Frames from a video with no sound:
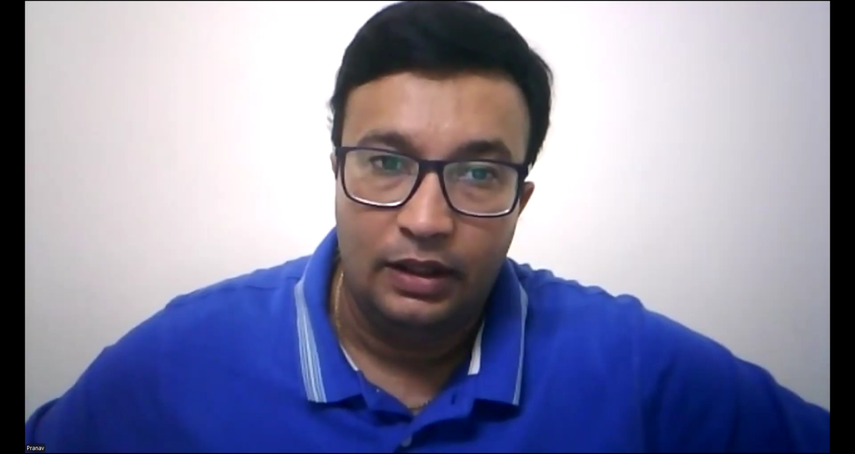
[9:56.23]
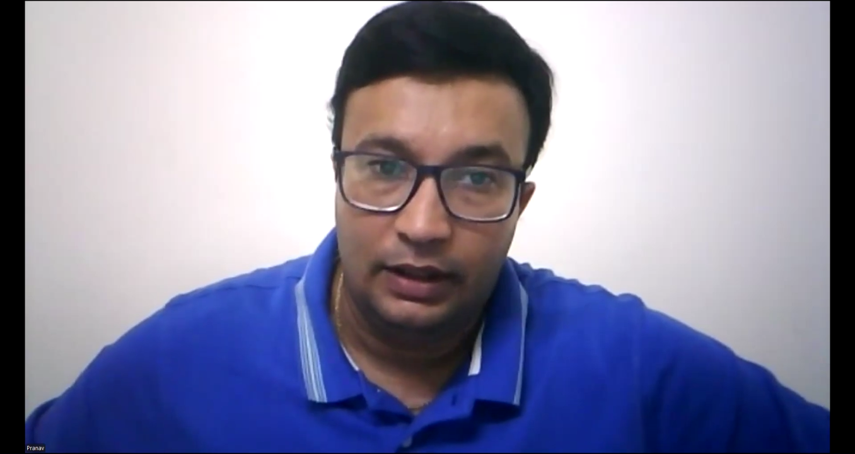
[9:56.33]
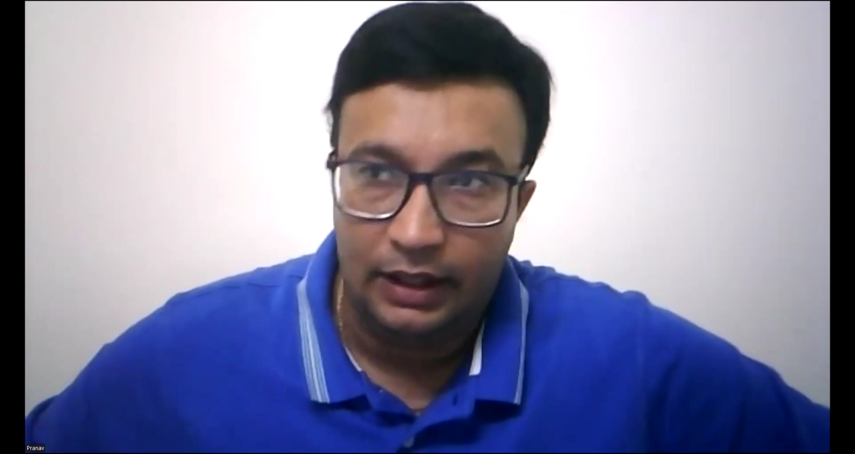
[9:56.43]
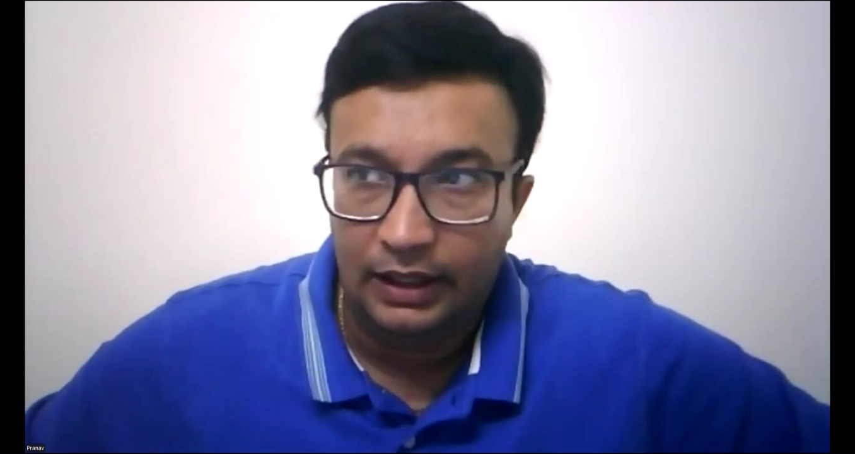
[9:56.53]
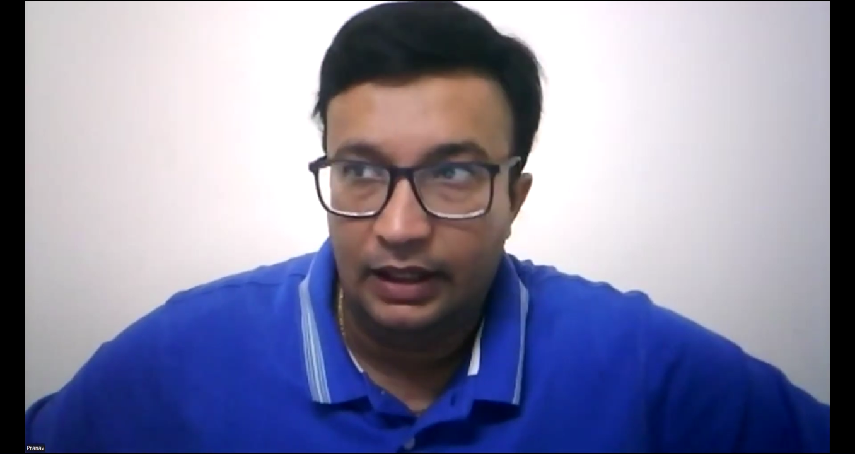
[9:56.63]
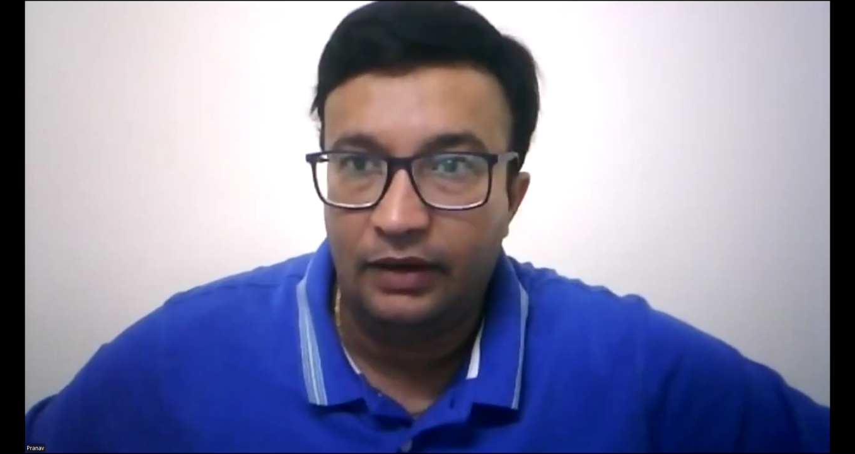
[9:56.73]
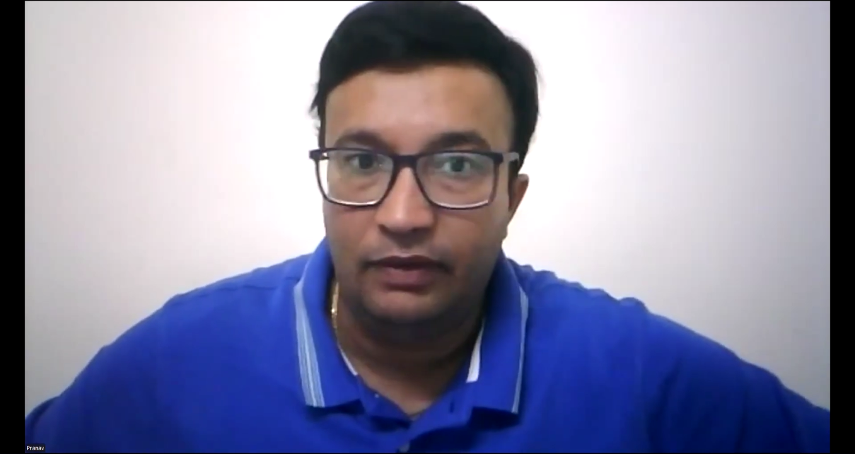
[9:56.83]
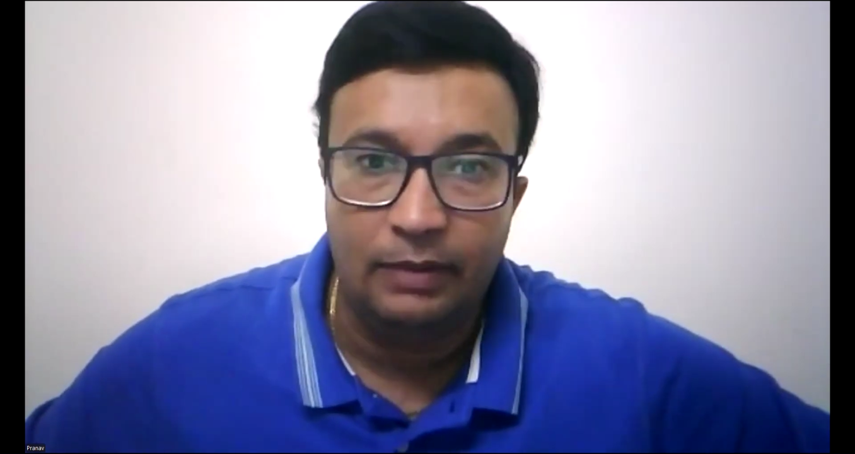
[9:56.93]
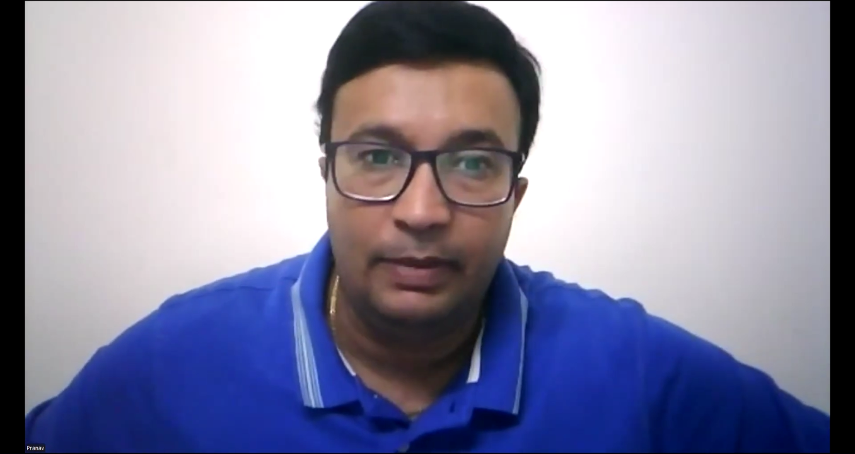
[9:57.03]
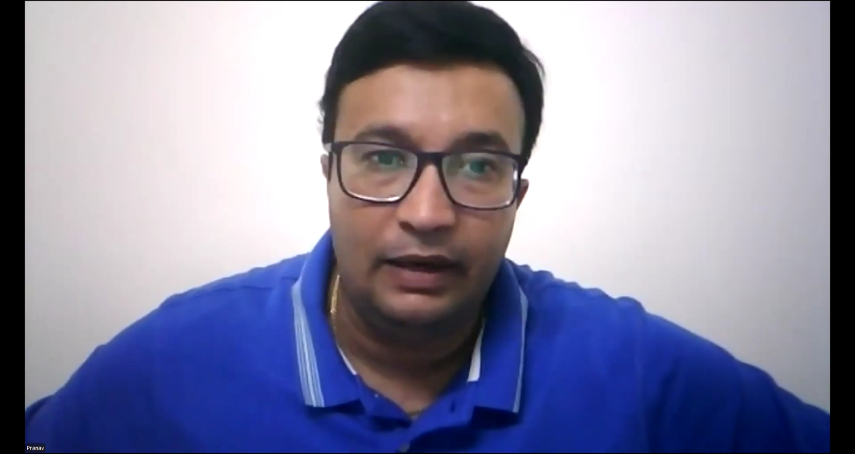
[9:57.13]
then there
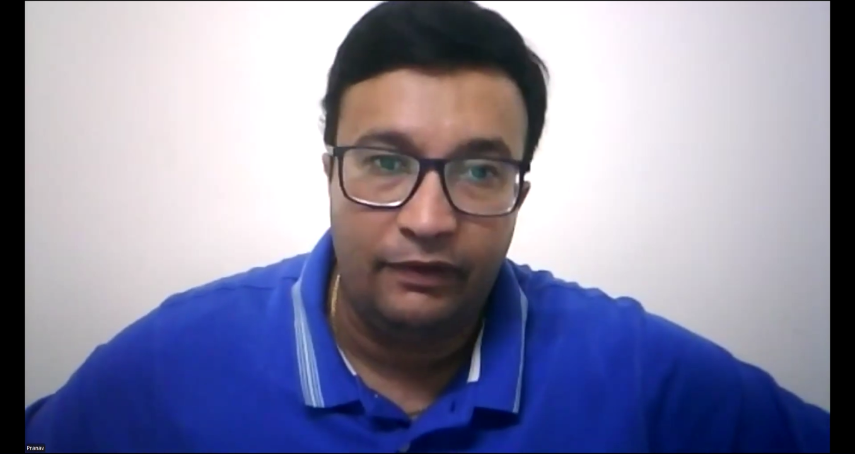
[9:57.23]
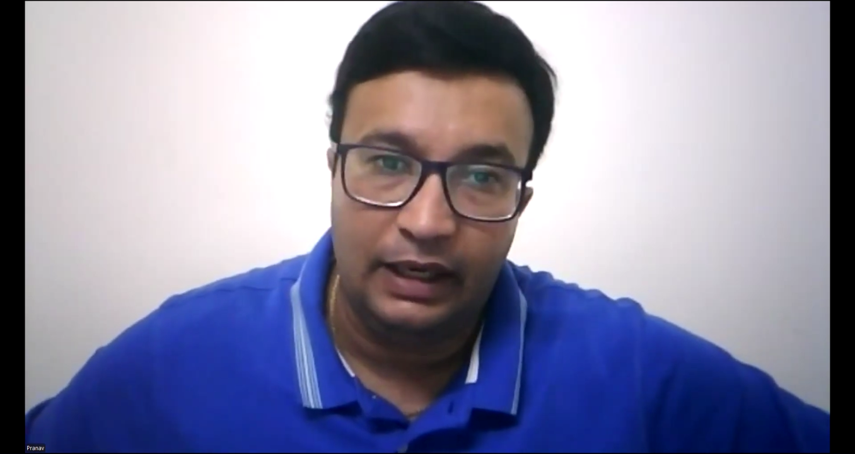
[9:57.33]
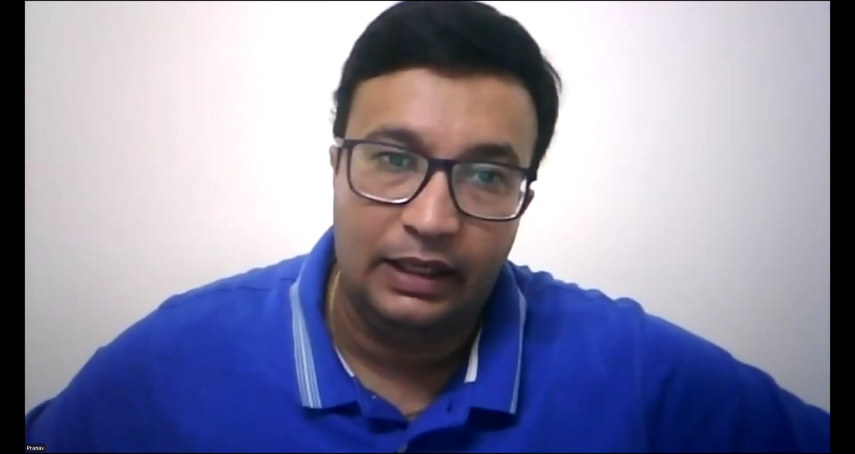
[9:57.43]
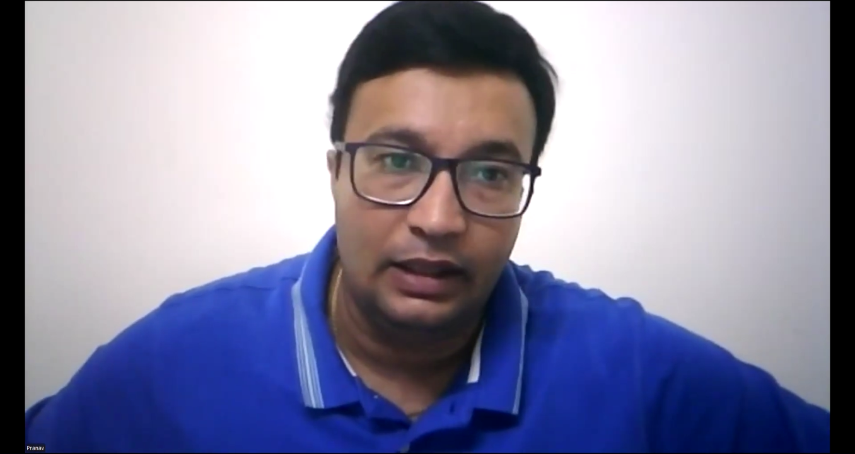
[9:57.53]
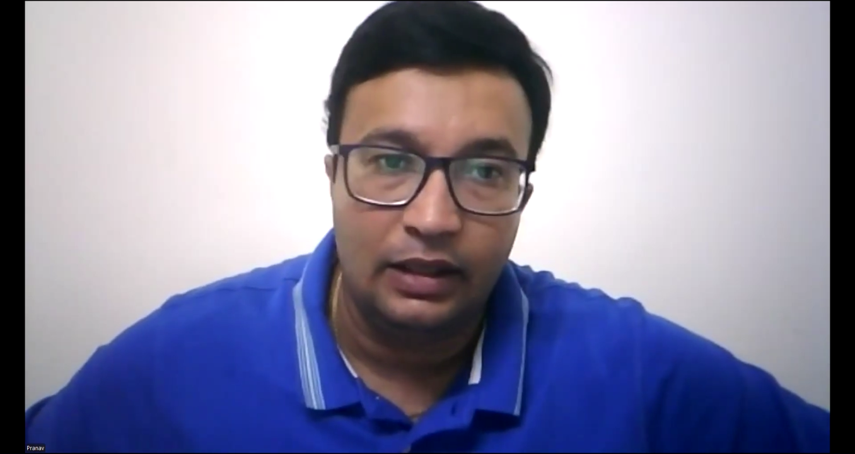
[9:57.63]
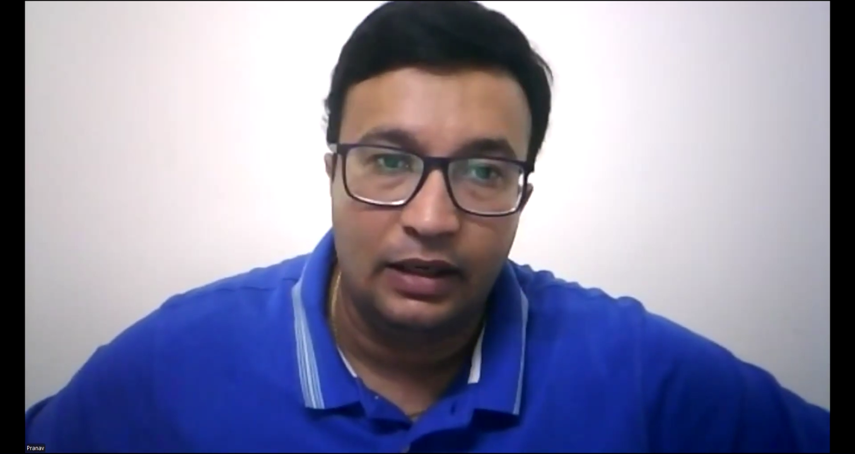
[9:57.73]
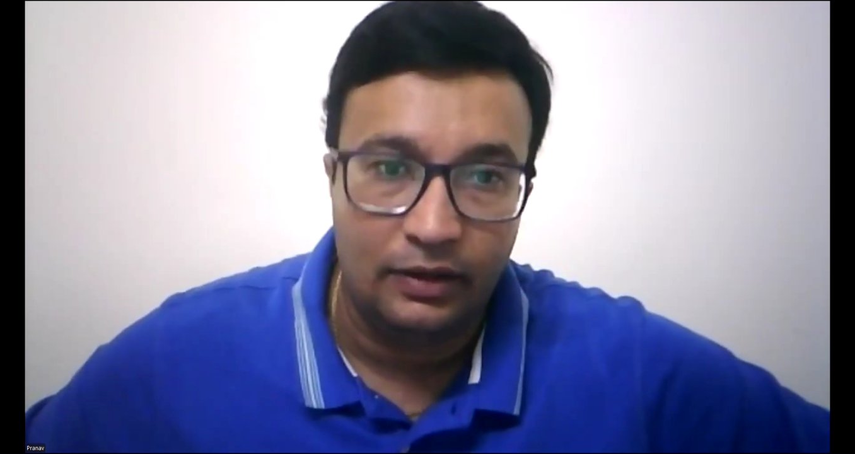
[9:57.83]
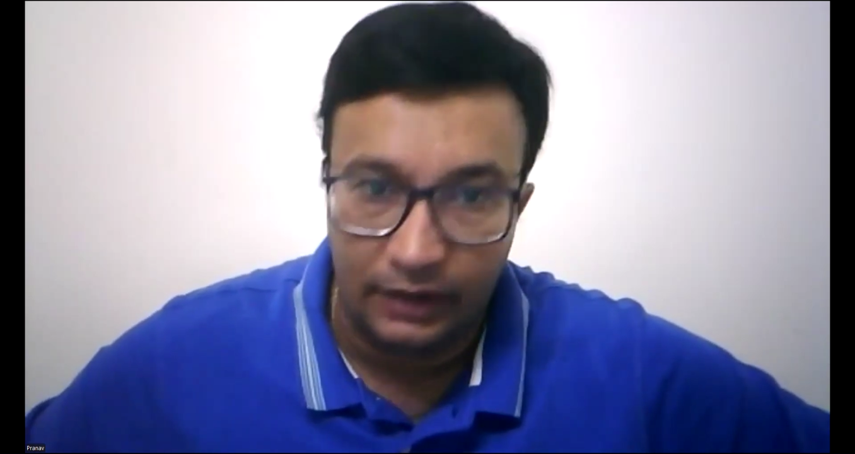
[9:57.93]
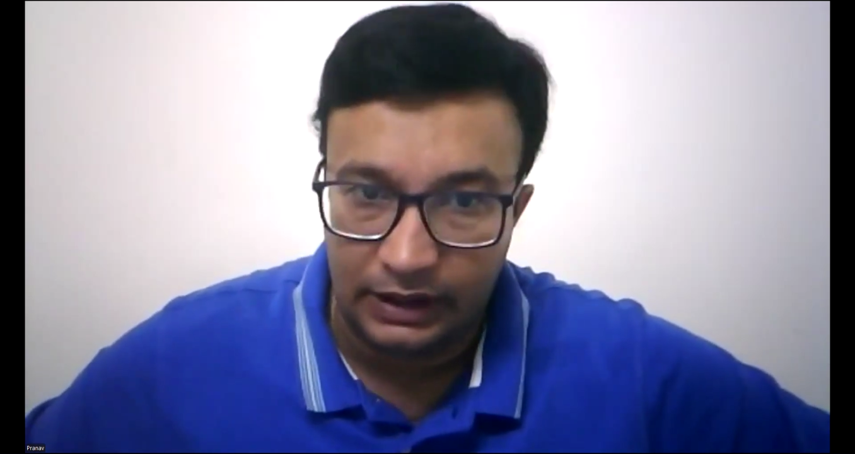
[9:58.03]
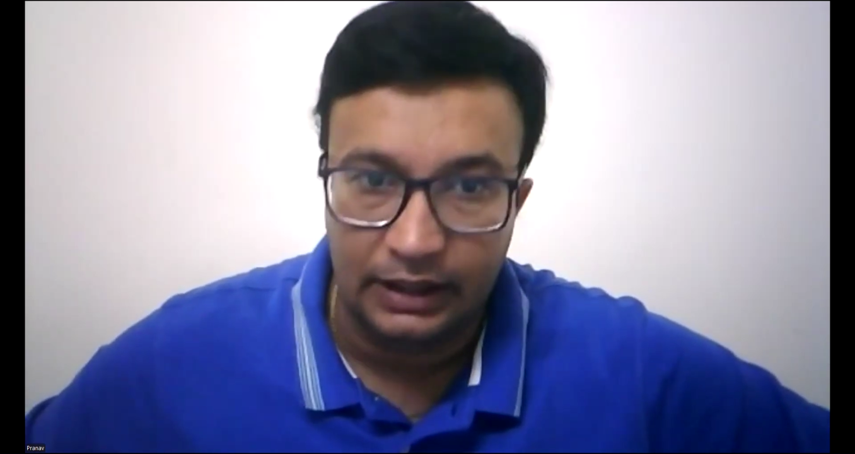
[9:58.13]
will be defect in the
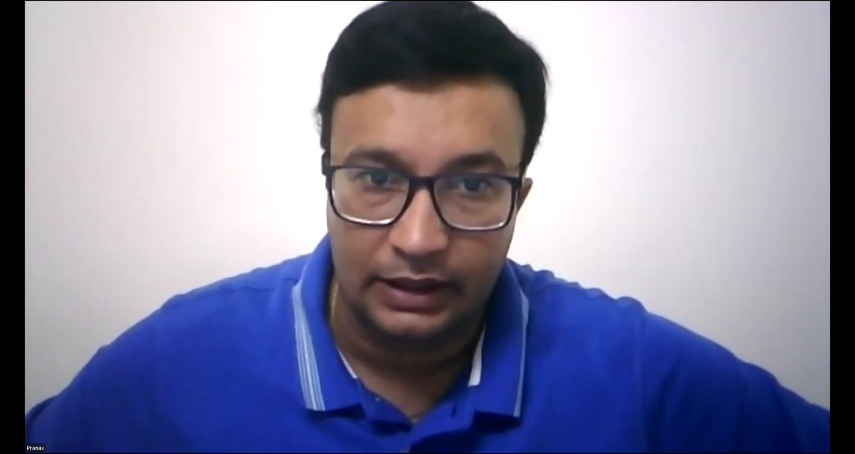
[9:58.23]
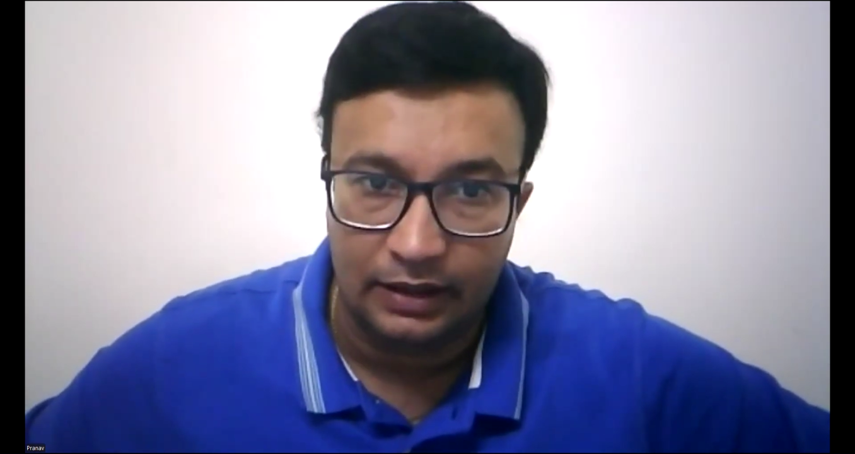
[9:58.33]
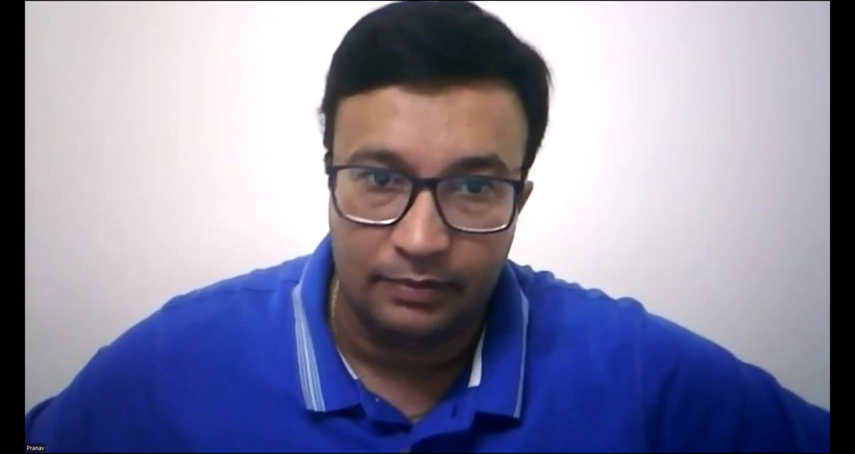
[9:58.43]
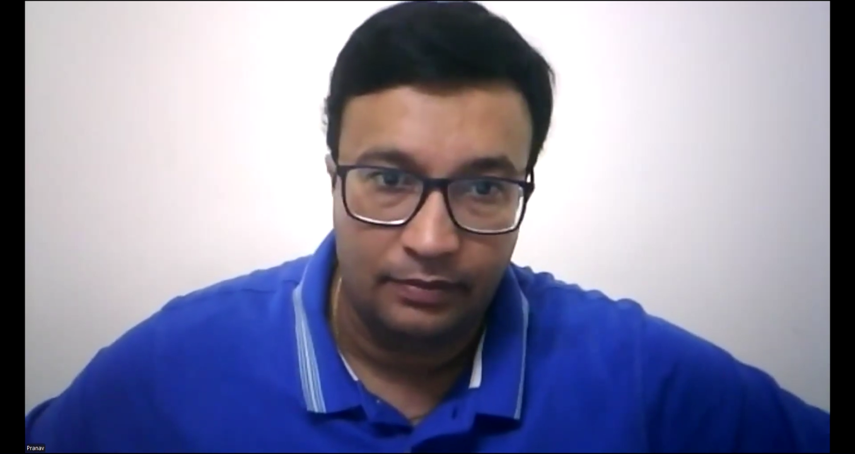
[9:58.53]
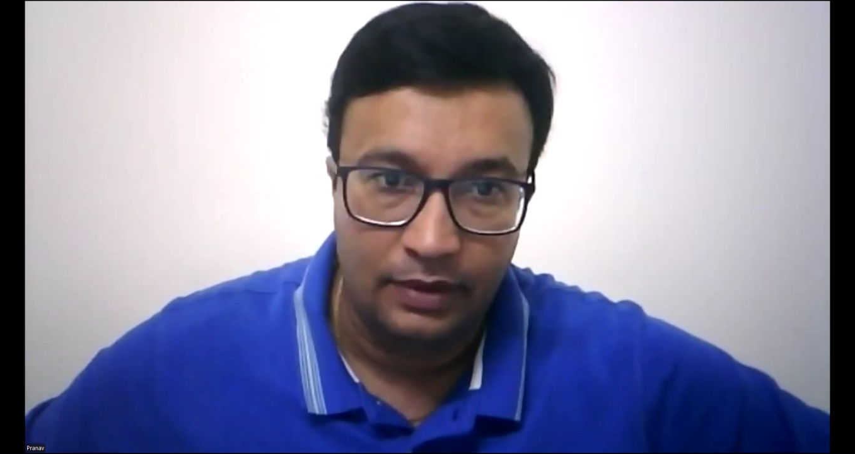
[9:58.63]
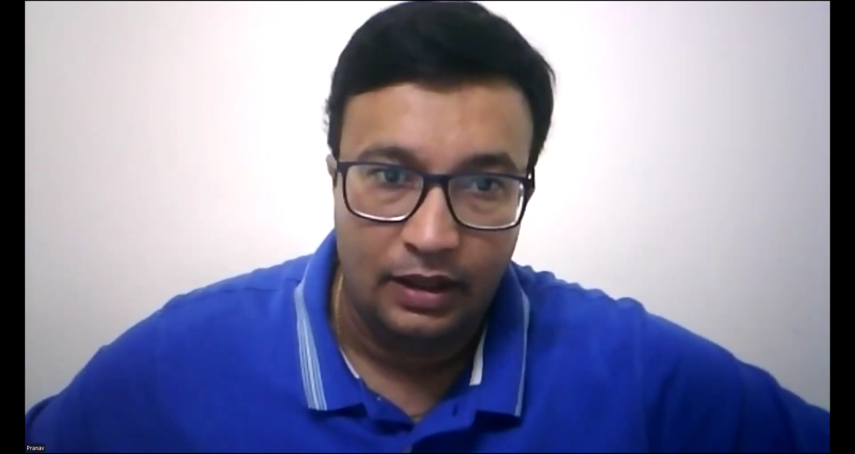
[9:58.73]
nervous system.